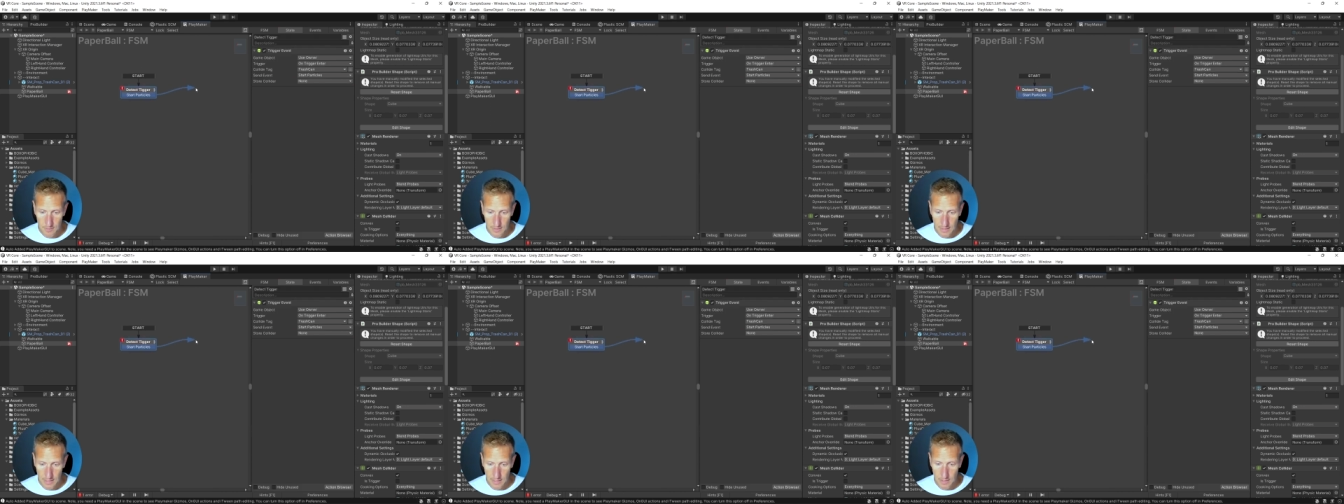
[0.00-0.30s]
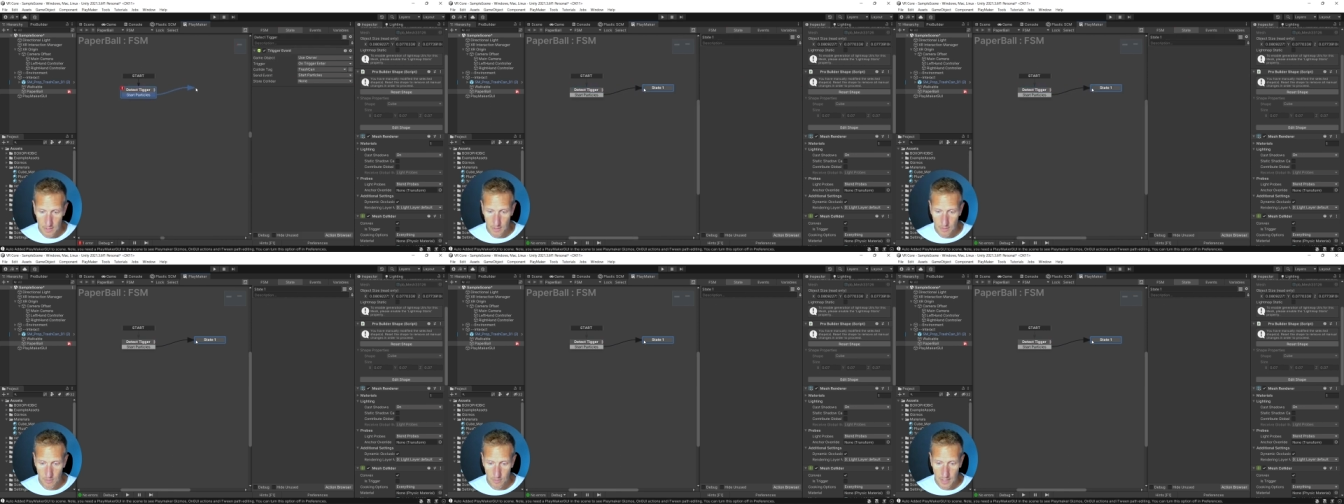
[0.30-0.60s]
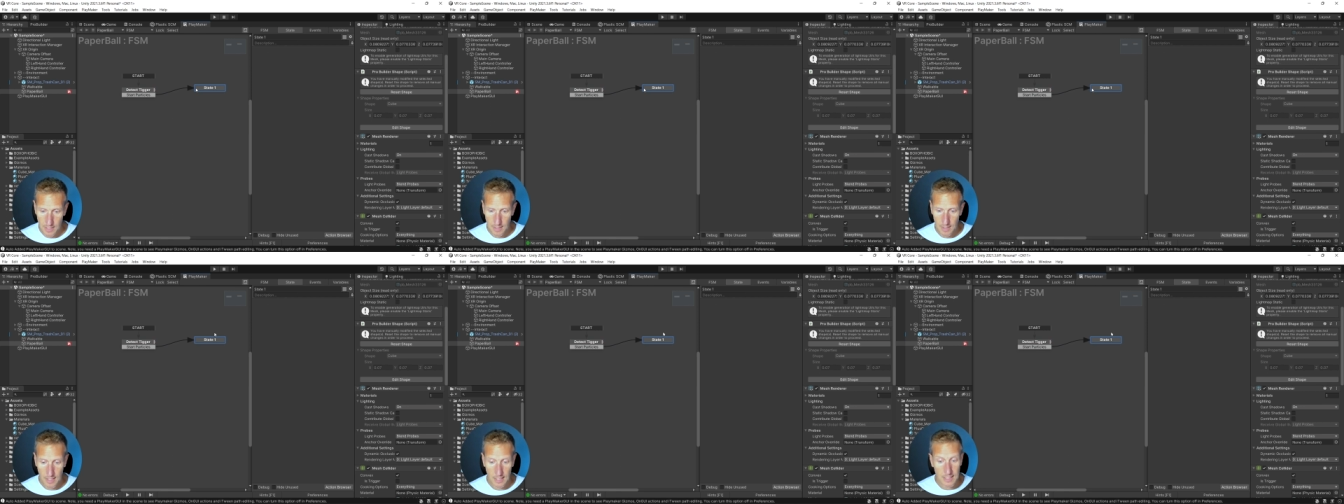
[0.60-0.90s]
let go,
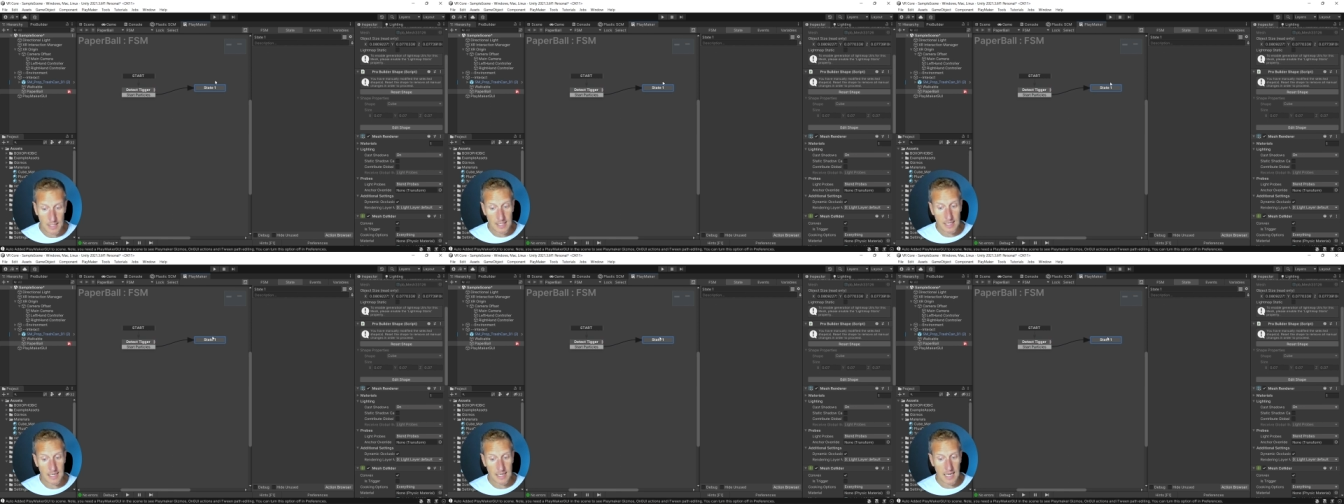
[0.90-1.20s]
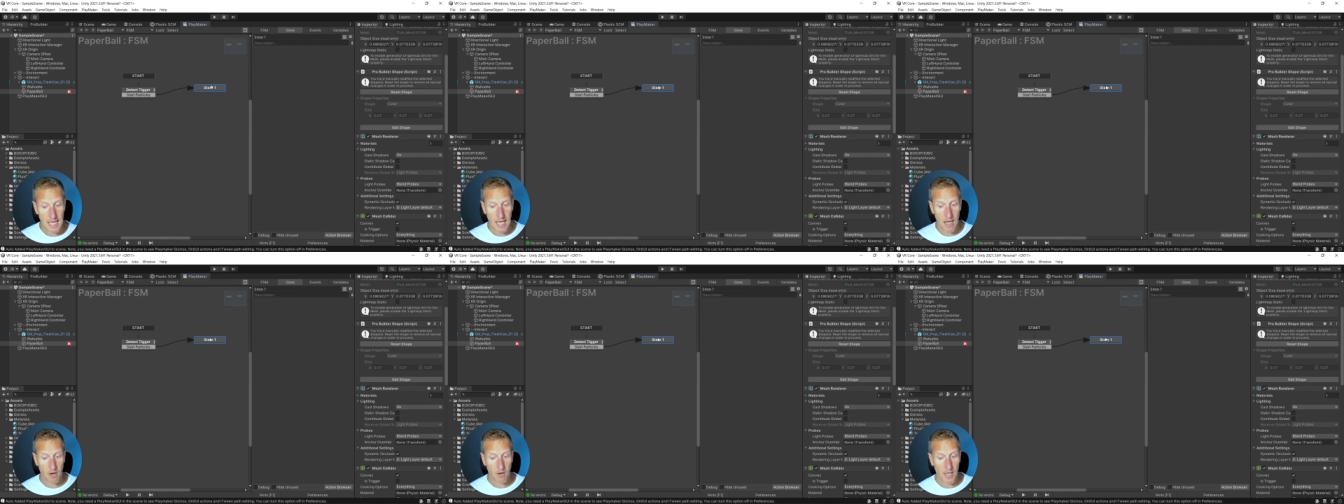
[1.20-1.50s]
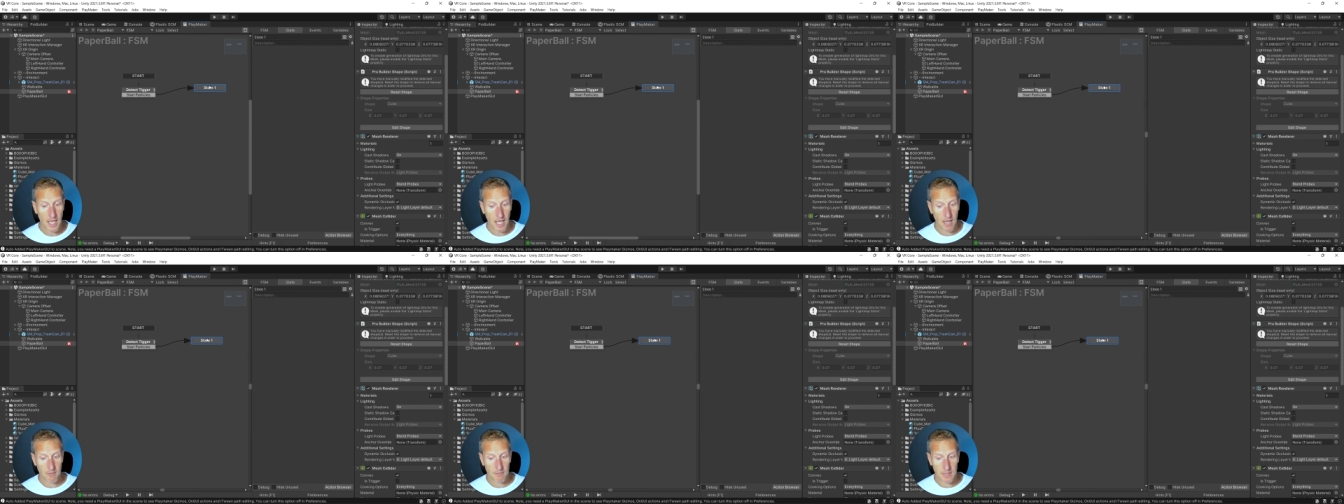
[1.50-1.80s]
and I now
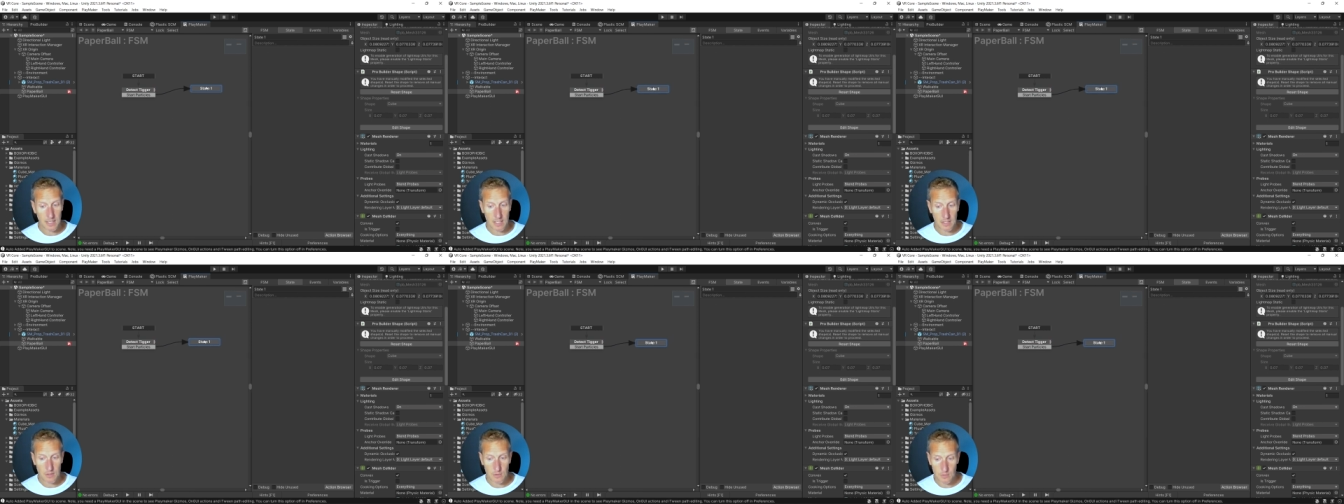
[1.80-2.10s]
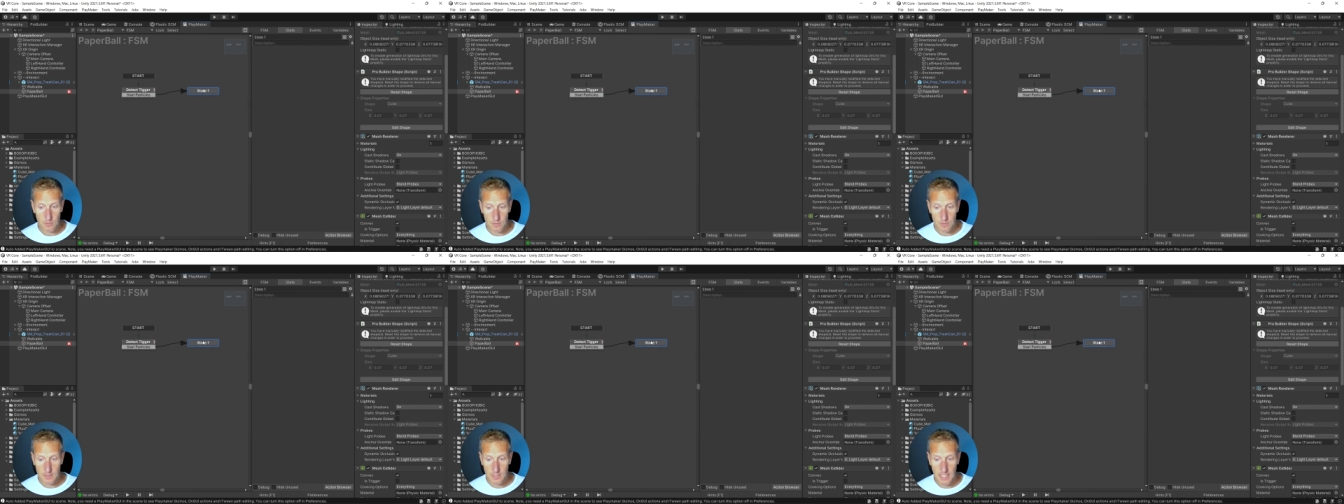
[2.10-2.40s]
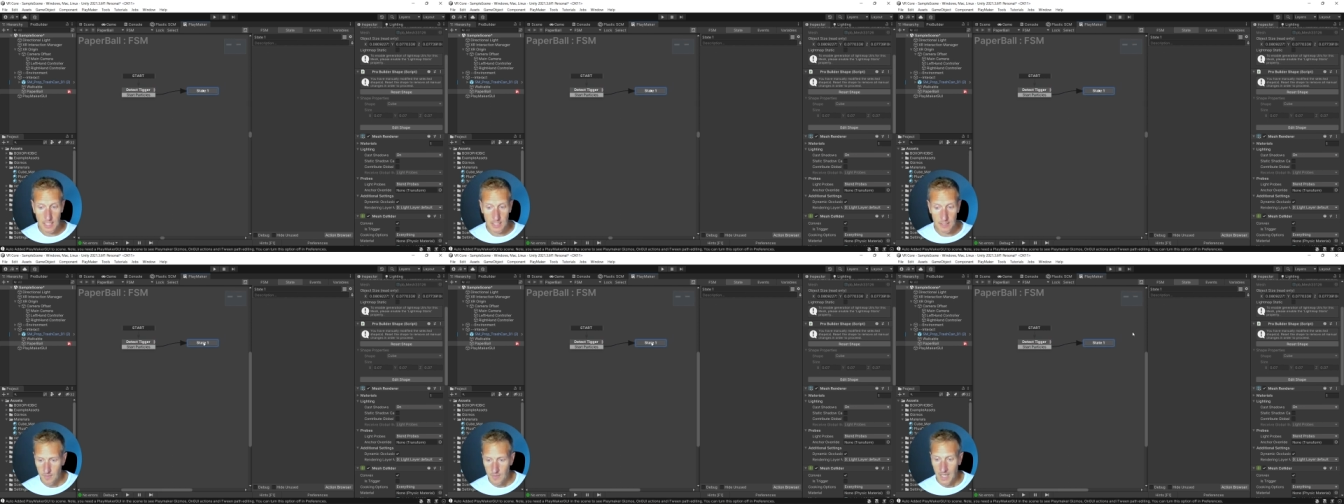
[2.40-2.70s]
have a new
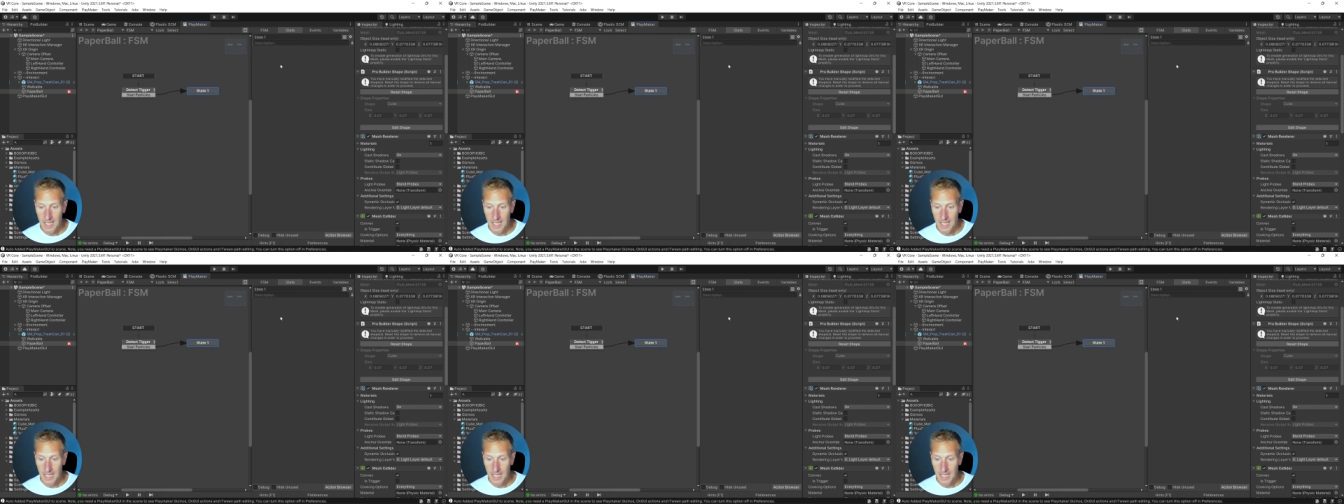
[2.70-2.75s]
state.